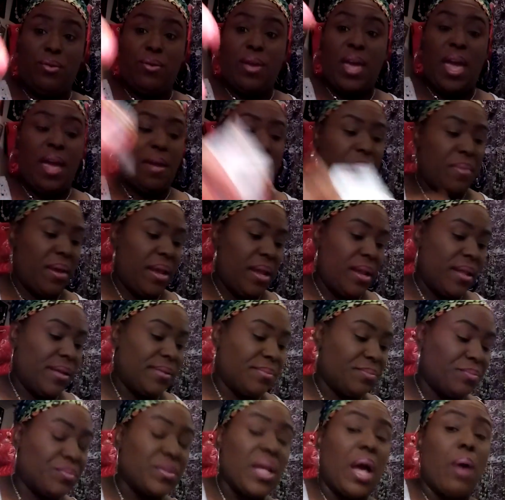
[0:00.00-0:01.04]
you can't beat
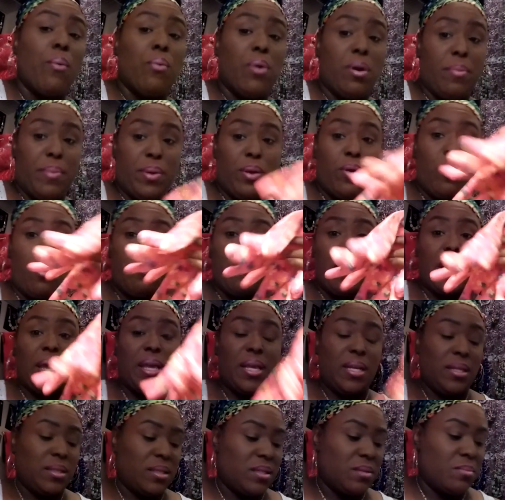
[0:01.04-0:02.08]
it. I will be going back
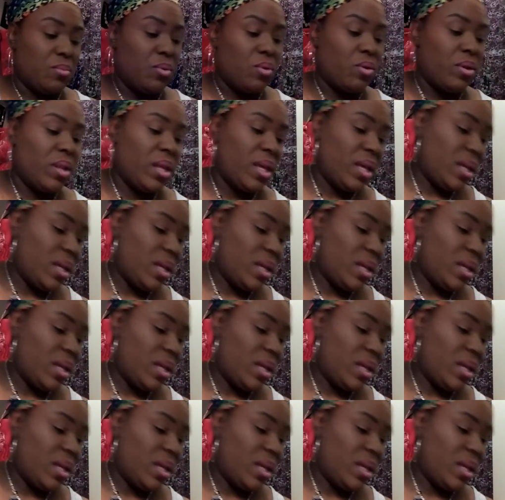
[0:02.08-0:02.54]
and getting some more of